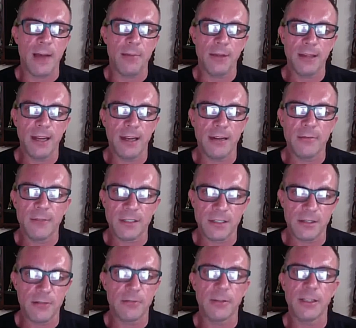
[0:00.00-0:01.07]
complicated
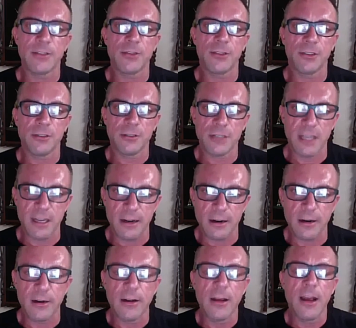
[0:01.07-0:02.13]
once you introduce
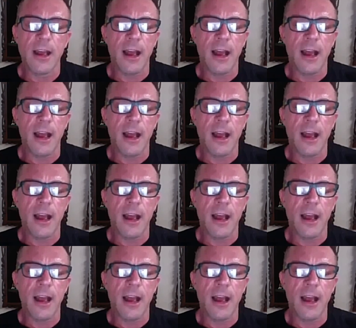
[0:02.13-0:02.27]
gear.